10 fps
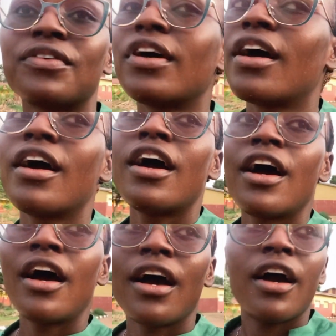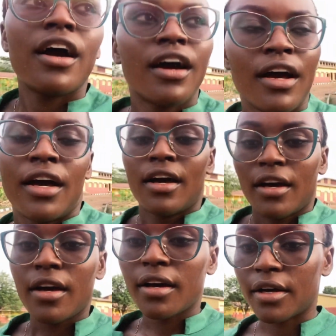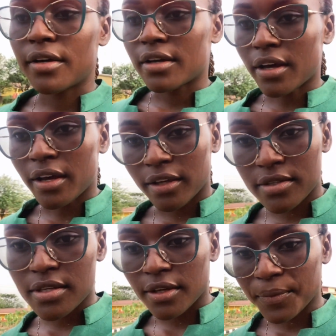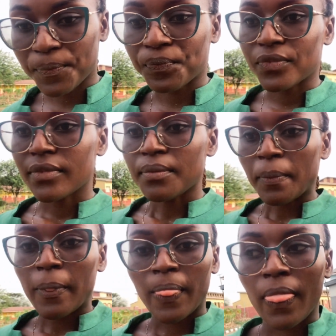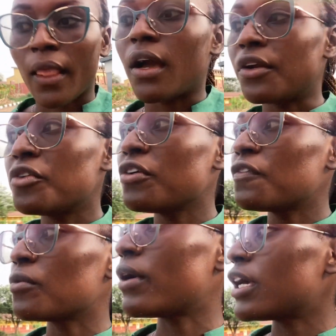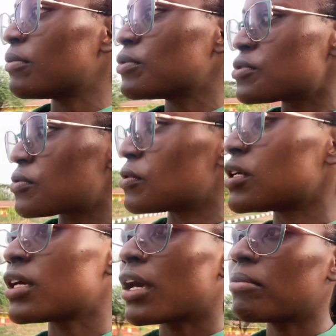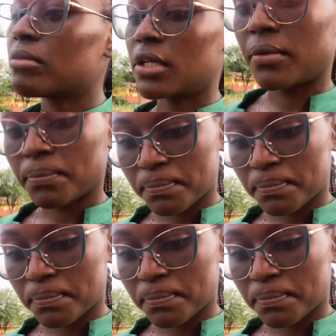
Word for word: even ah, guys i don't know if you were able to hear me